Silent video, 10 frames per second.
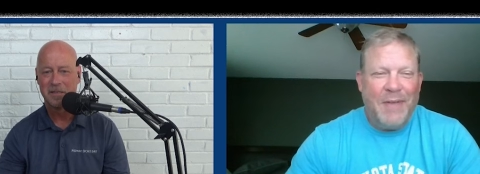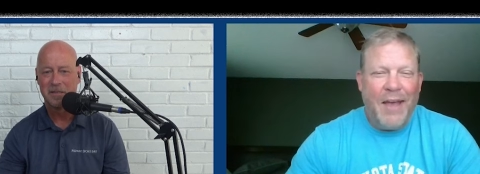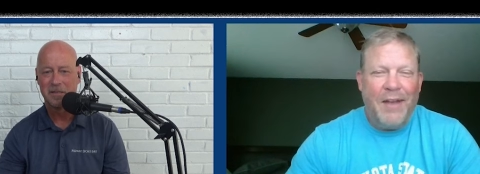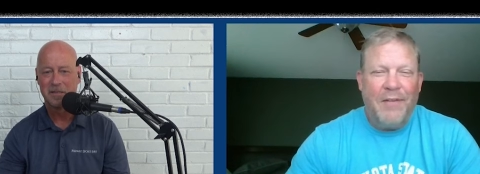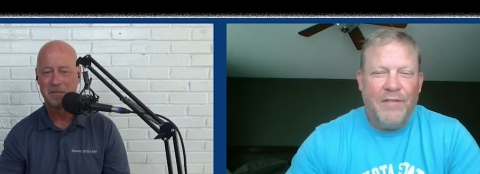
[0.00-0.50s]

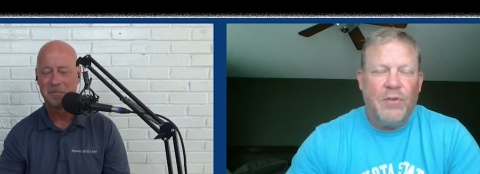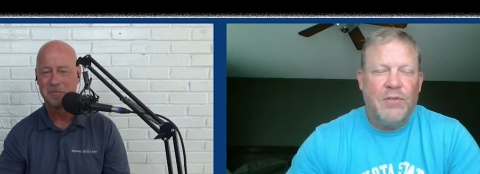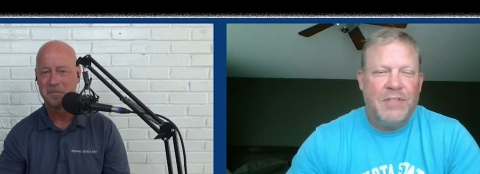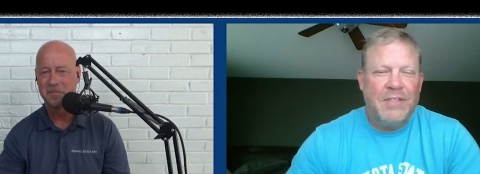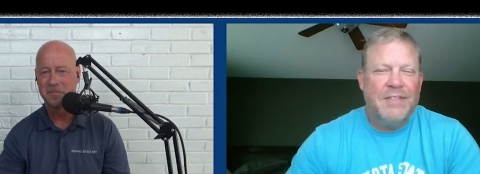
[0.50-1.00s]
Speaker 1: had a
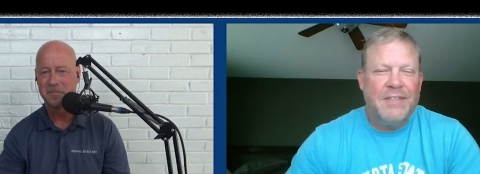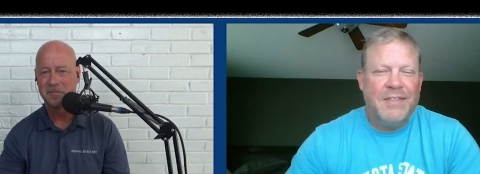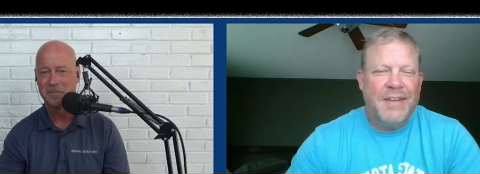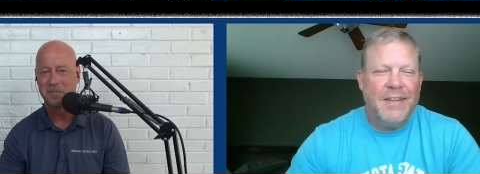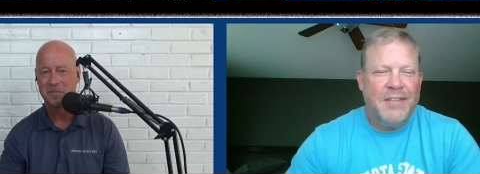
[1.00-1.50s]
full season
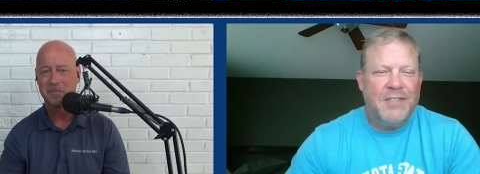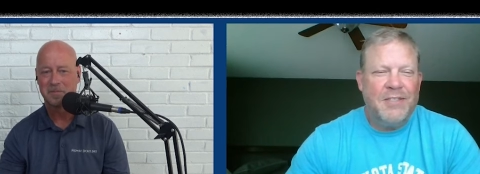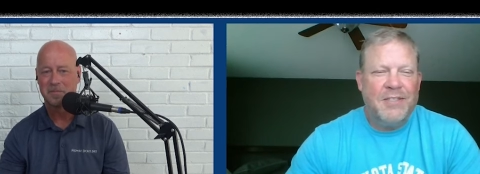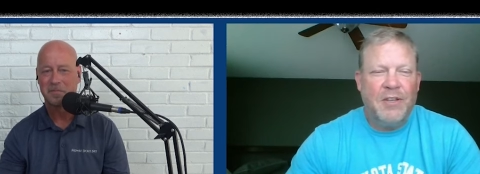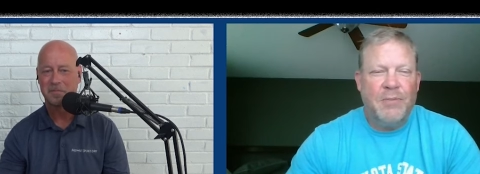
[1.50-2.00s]
yet. This
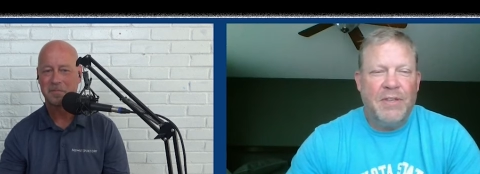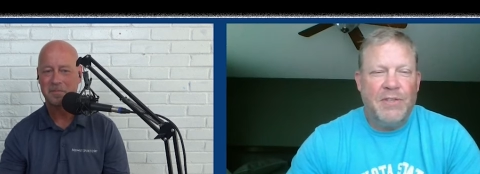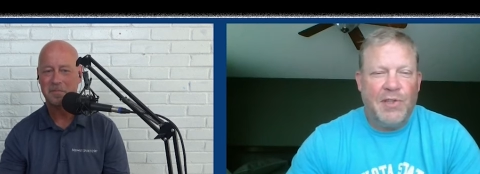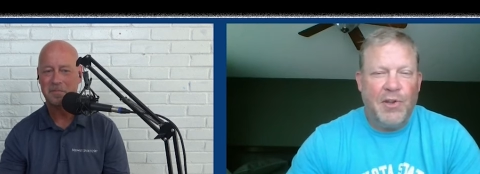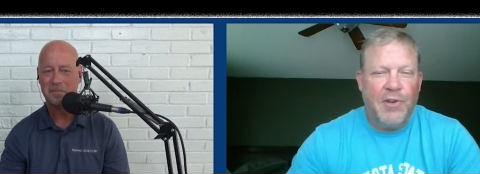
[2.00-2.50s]
is going to be
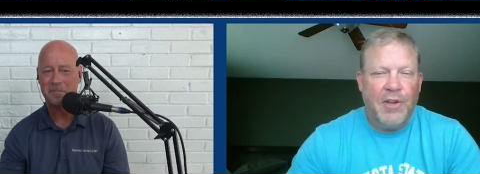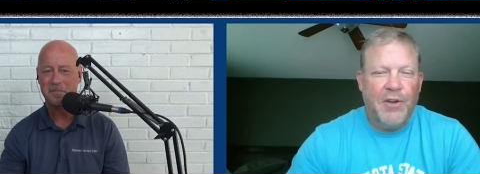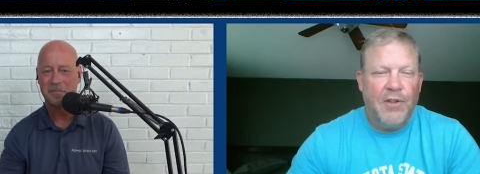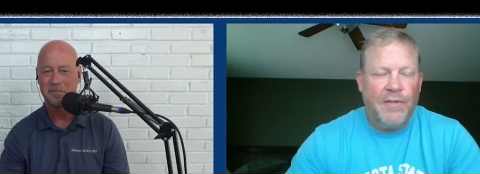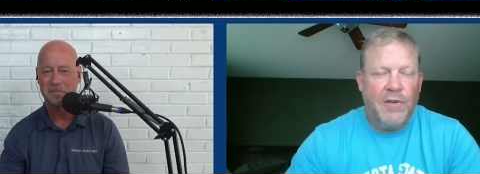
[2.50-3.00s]
his third year.
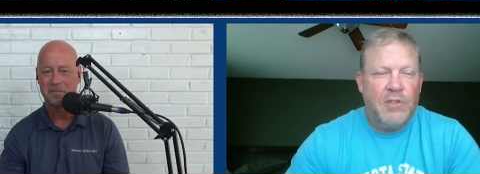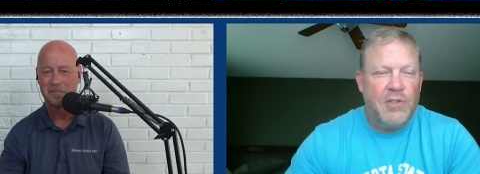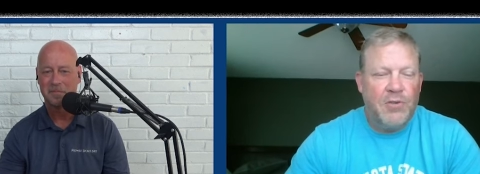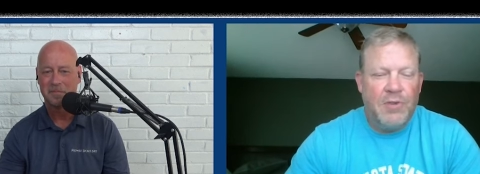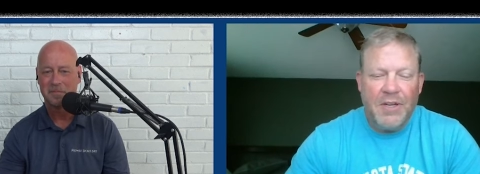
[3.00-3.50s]
In the first
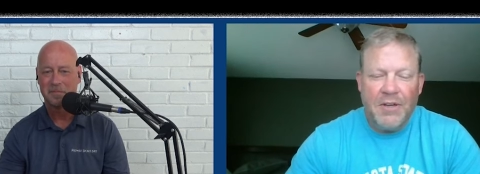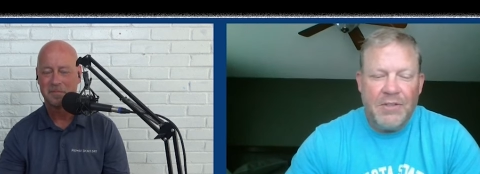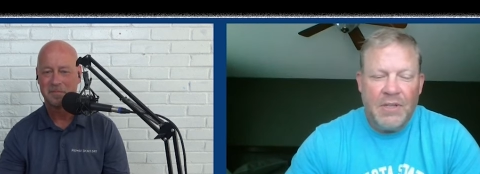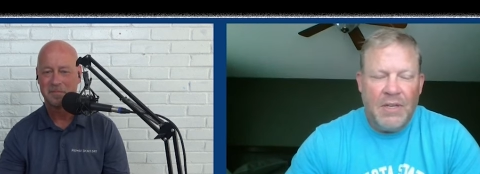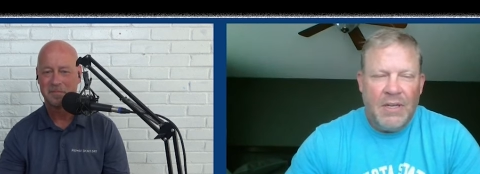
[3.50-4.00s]
two
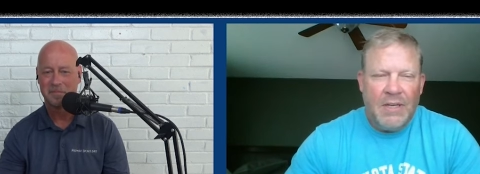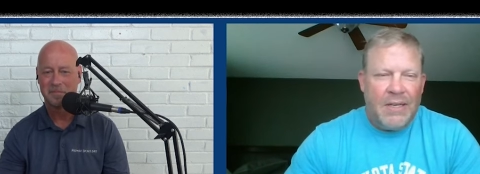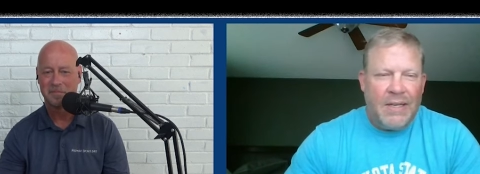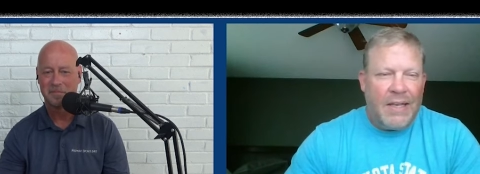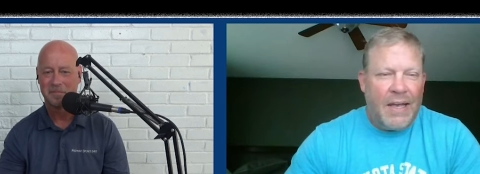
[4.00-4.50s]
years,
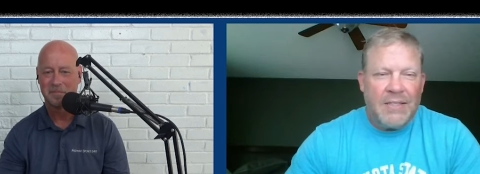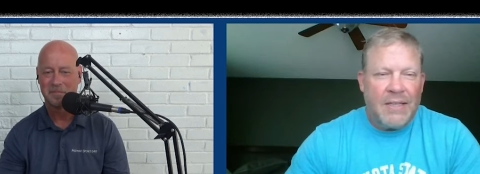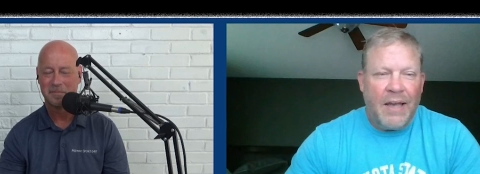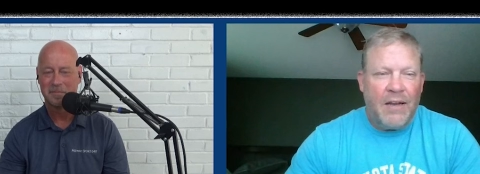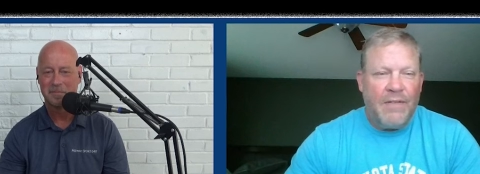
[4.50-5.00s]
he
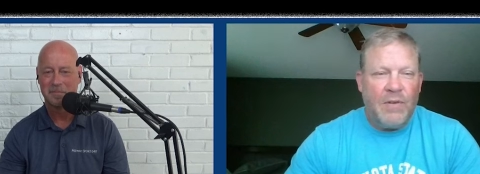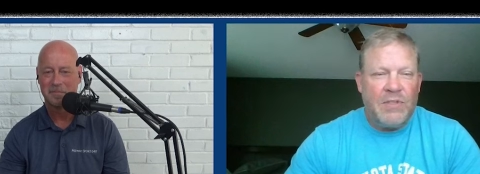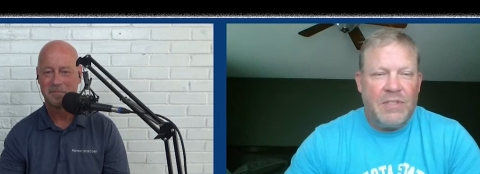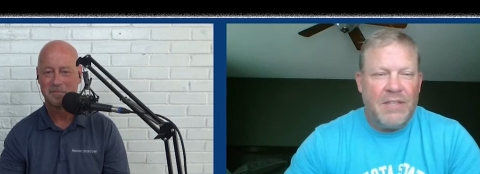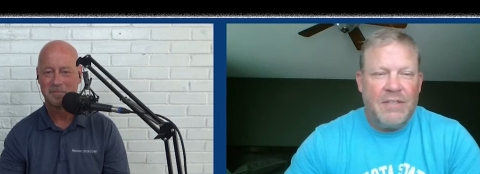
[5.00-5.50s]
hasn't had a
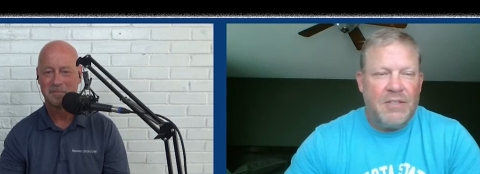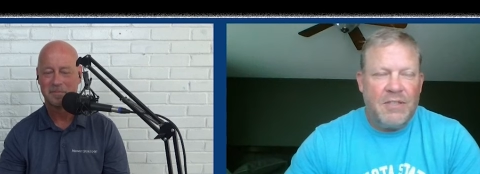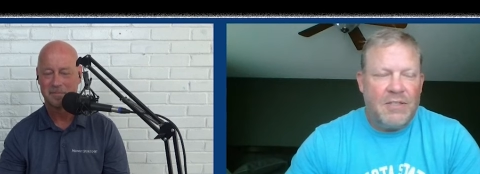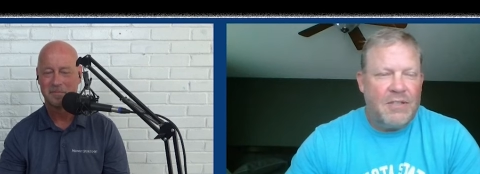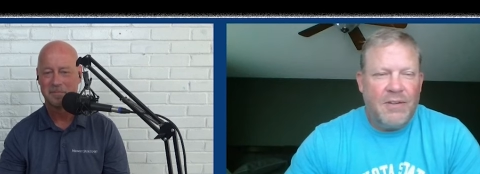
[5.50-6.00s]
full season.
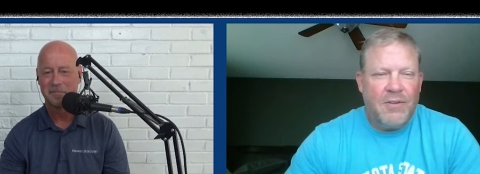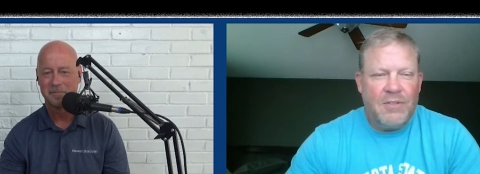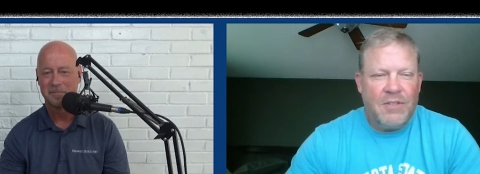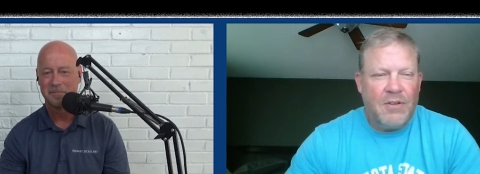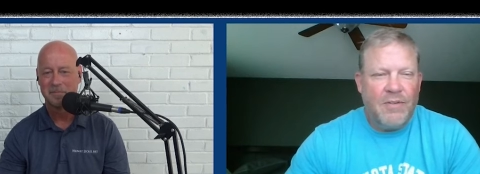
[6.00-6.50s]
Just you
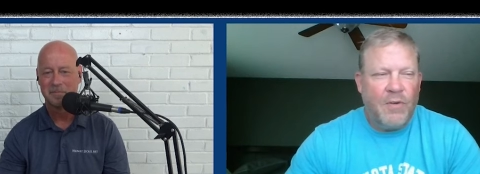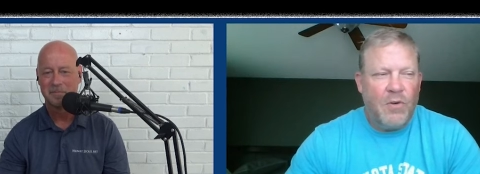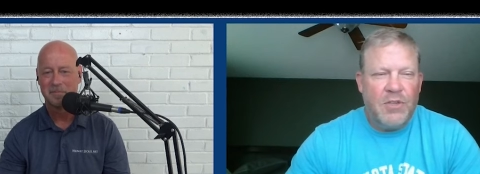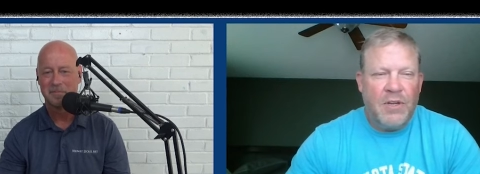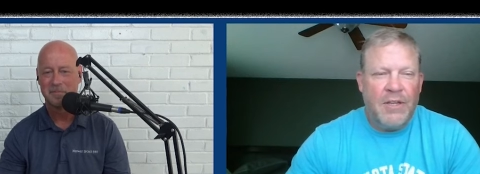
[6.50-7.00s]
know, just
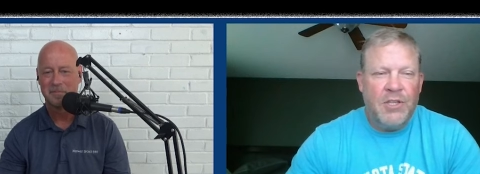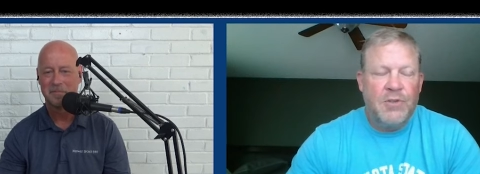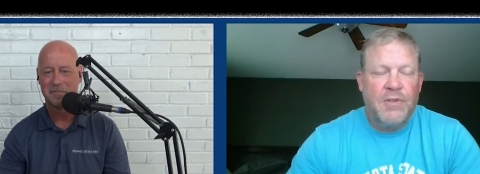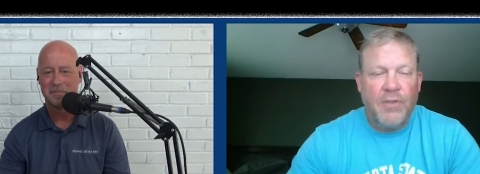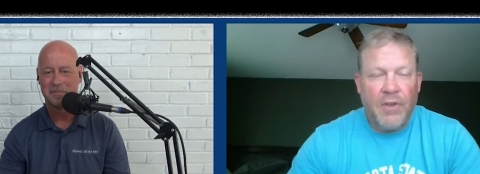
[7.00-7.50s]
unfortunate
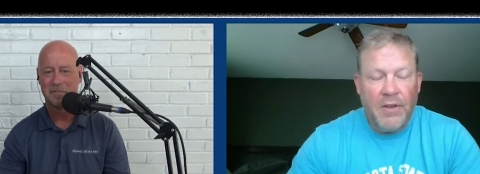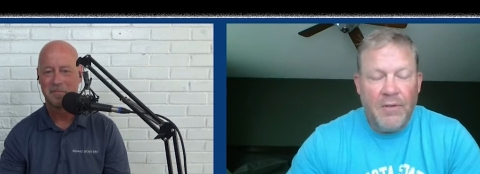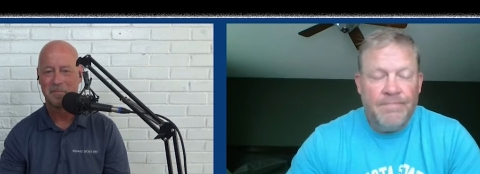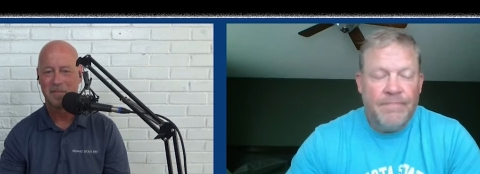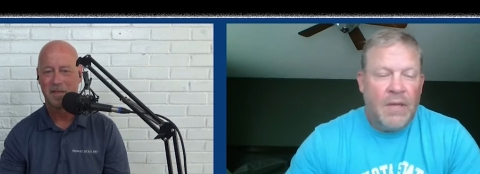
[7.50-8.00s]
injuries for
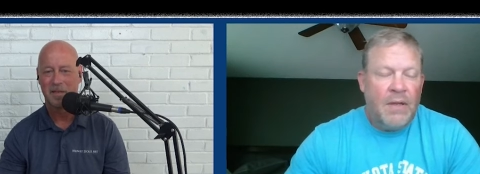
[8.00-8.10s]
him.